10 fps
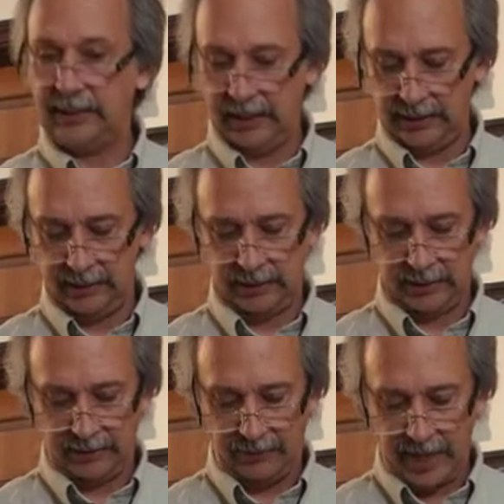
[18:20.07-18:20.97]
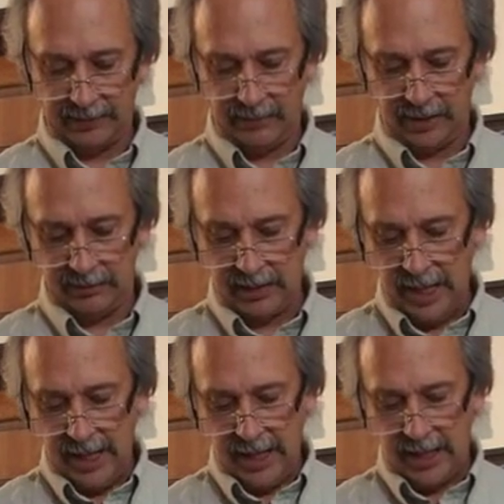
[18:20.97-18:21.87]
lens. It's a fast lens.
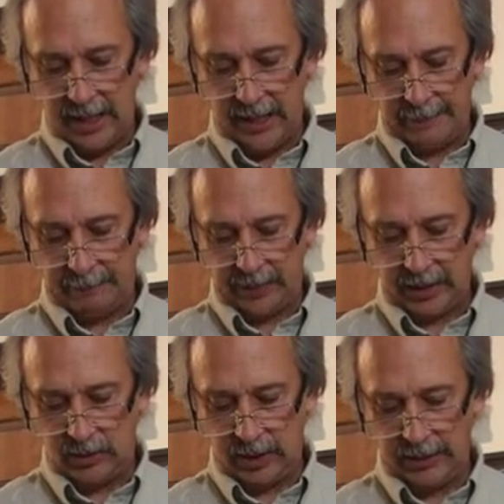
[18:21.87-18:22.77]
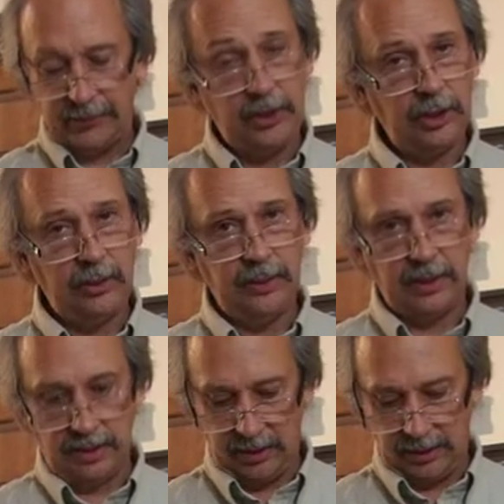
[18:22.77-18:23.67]
F2
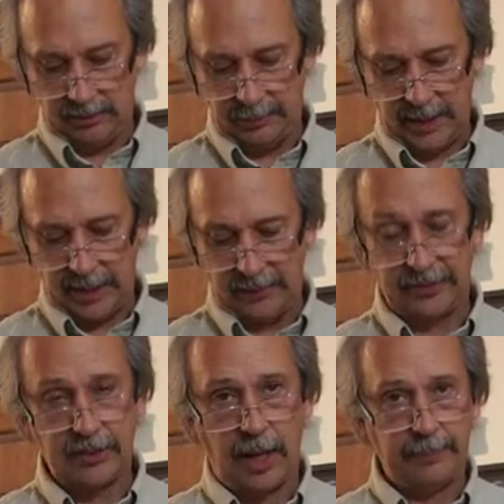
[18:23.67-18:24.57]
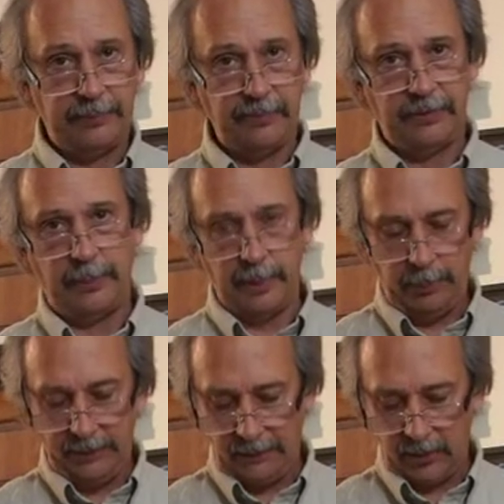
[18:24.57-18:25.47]
is about an f-stop from
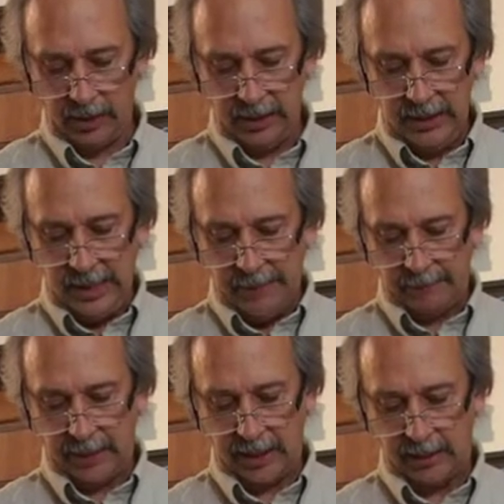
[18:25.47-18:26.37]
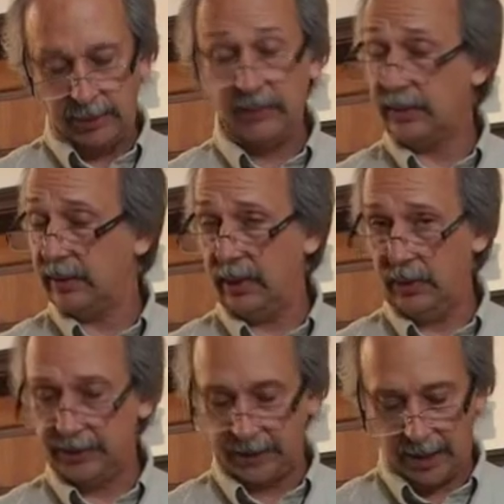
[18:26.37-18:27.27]
1.4. I believe it's a
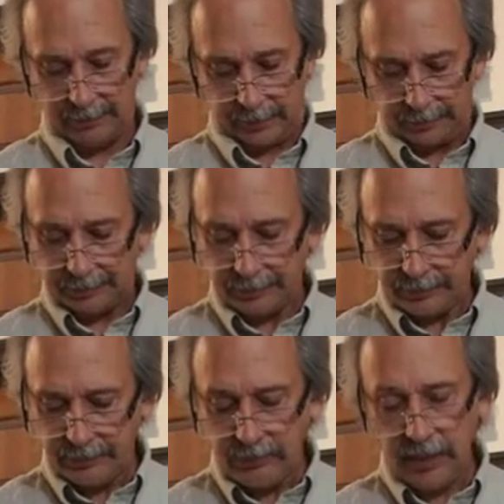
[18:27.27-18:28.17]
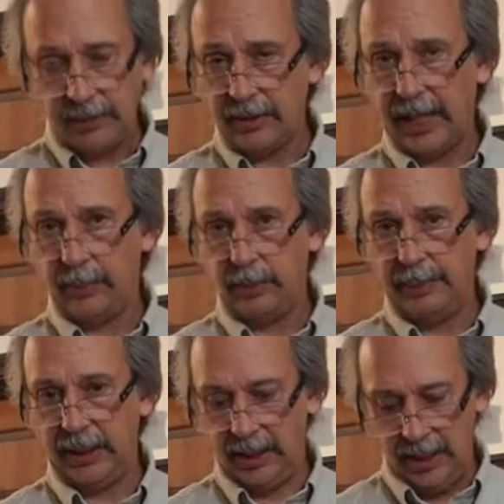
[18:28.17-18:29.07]
whole stop. So that will
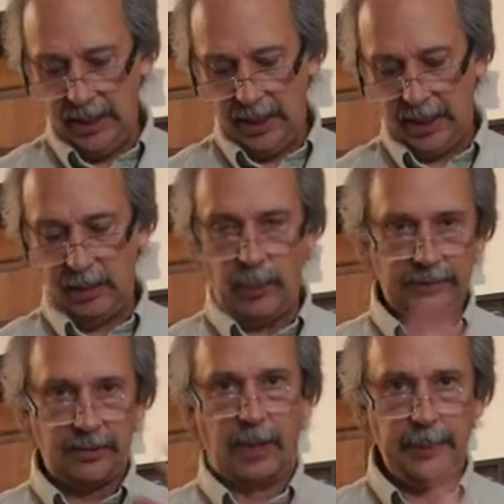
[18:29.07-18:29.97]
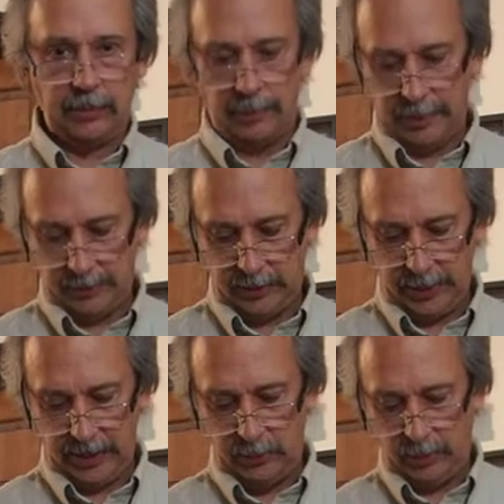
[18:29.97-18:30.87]
be a one-stop increment
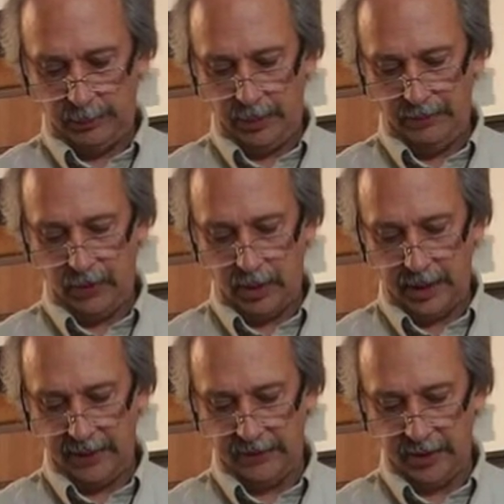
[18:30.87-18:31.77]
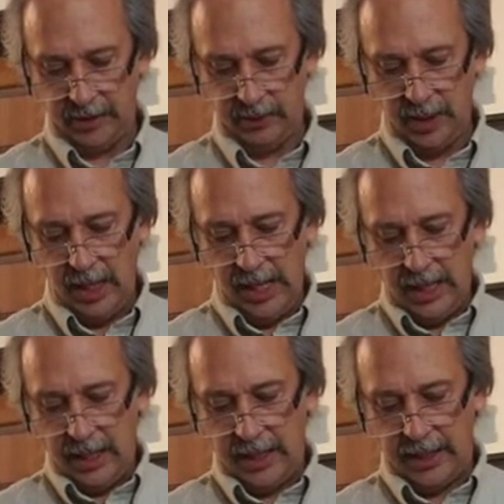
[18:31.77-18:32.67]
between 1.4 and f2.
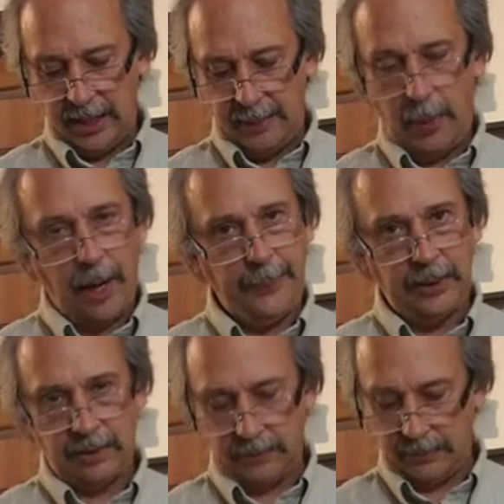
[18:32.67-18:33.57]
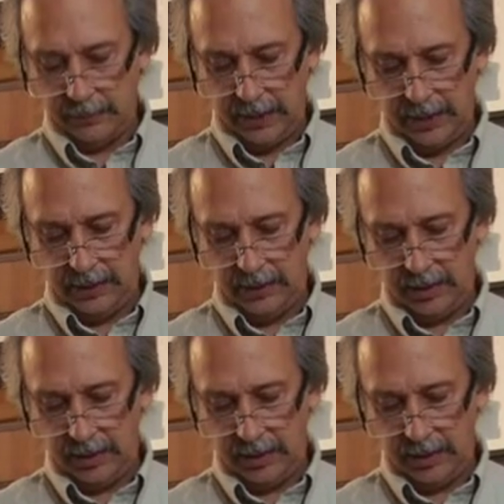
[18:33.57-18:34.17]
A popular one,